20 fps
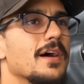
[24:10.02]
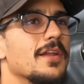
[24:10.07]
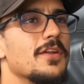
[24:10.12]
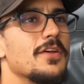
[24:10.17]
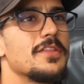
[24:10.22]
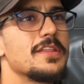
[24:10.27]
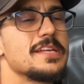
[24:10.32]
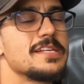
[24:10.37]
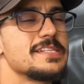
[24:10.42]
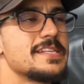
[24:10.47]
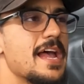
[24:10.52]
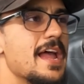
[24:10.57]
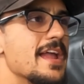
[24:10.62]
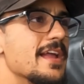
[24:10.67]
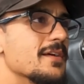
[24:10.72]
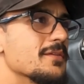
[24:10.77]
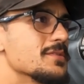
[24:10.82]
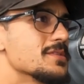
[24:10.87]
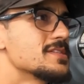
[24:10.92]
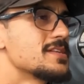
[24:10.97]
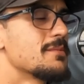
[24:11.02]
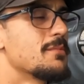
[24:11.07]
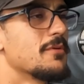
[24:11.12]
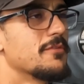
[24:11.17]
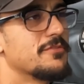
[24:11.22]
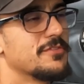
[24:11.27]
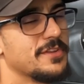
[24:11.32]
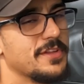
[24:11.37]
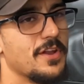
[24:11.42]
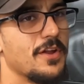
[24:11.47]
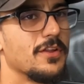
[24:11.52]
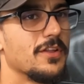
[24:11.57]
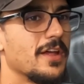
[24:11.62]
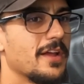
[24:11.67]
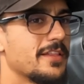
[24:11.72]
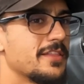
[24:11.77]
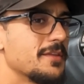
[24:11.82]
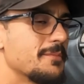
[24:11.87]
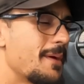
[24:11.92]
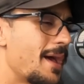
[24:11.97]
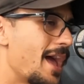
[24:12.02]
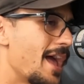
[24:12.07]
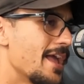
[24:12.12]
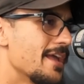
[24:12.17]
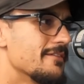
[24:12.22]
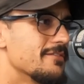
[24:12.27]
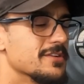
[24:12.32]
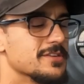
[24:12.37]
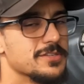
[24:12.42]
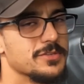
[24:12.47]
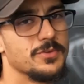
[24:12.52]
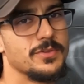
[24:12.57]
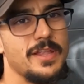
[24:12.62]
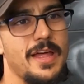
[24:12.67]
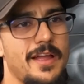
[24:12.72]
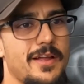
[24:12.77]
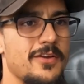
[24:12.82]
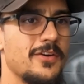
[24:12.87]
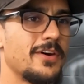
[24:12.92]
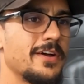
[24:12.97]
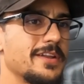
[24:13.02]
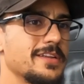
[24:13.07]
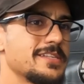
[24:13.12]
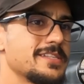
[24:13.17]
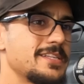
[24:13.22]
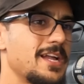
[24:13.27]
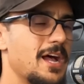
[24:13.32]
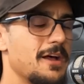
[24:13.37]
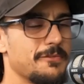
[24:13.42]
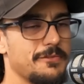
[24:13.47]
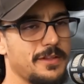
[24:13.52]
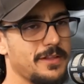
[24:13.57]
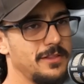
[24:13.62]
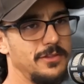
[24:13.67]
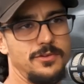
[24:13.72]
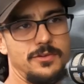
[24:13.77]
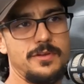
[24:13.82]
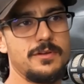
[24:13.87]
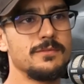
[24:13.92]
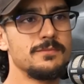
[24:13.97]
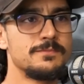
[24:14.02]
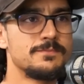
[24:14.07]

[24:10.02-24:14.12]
Yeah, I know they're saying it was some of, like the behaviours and all that kind of stuff. Like, look,